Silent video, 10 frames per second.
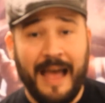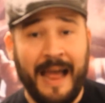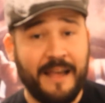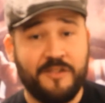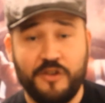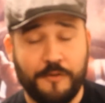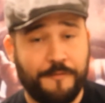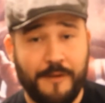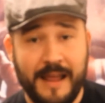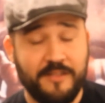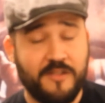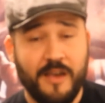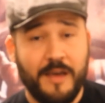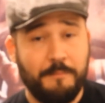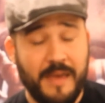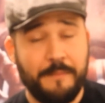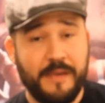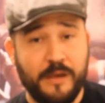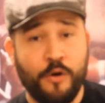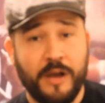Ask your friends. Maybe
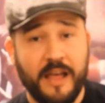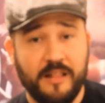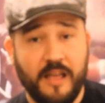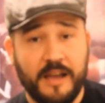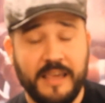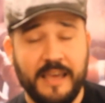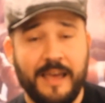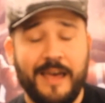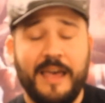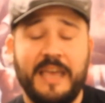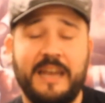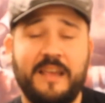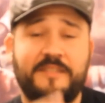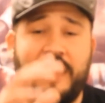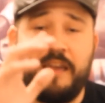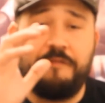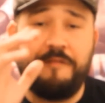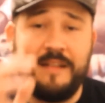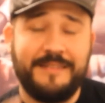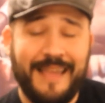you'll get lucky. It is a
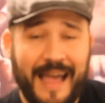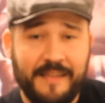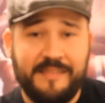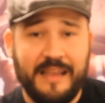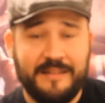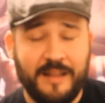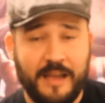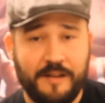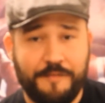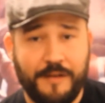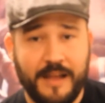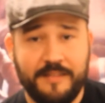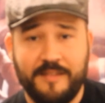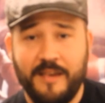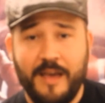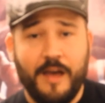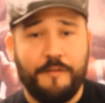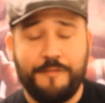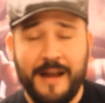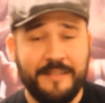fantastic night of fights.
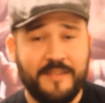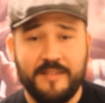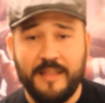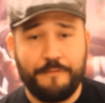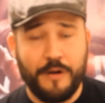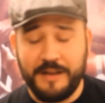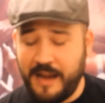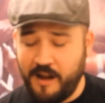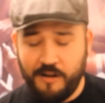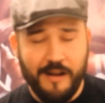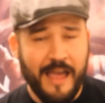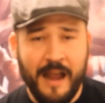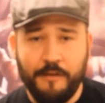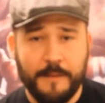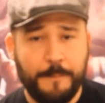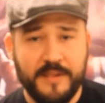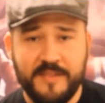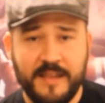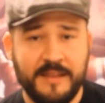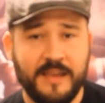Francis Lafreniere, Eric
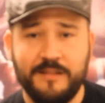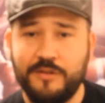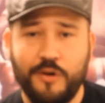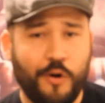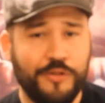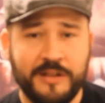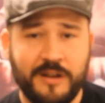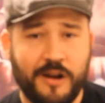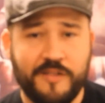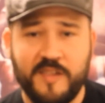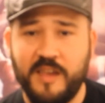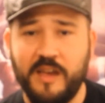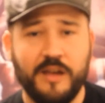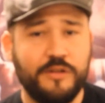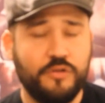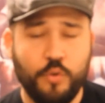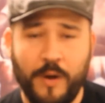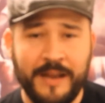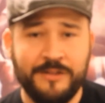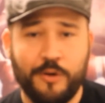Bazinian, Golden Garcia,
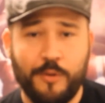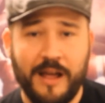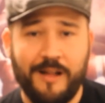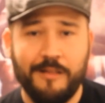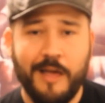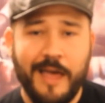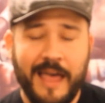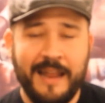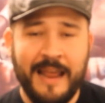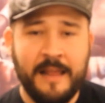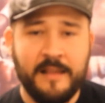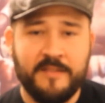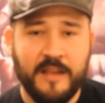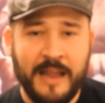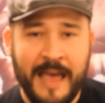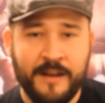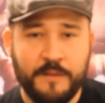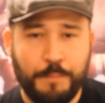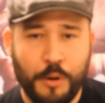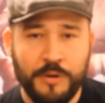Dwayne Durrell, and that is an
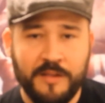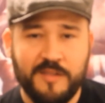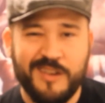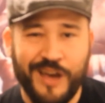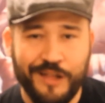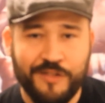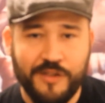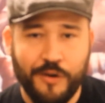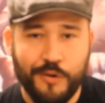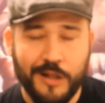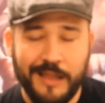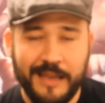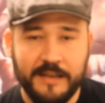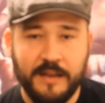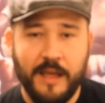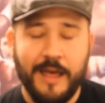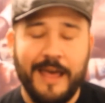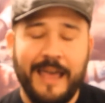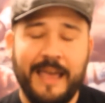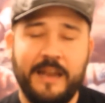added bonus, Custio Clayton.
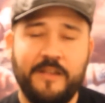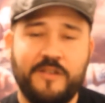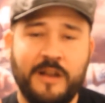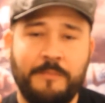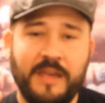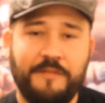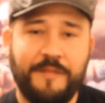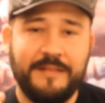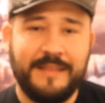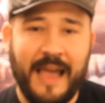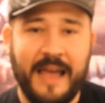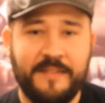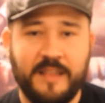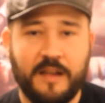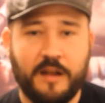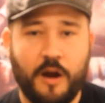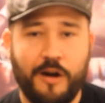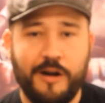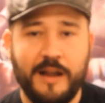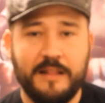It is going to be a fantastic
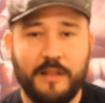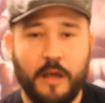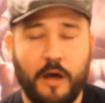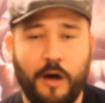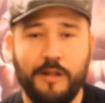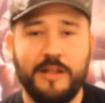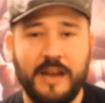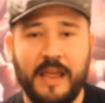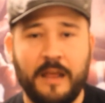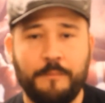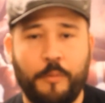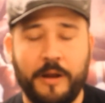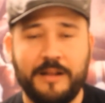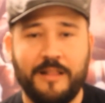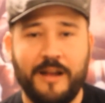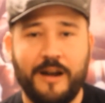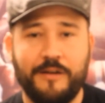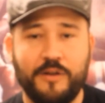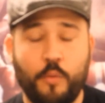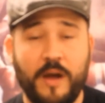card at the Holiday Inn Point Claire
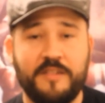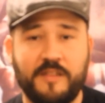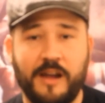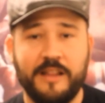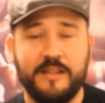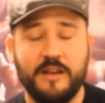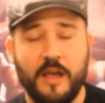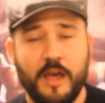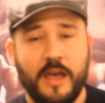in the West Island.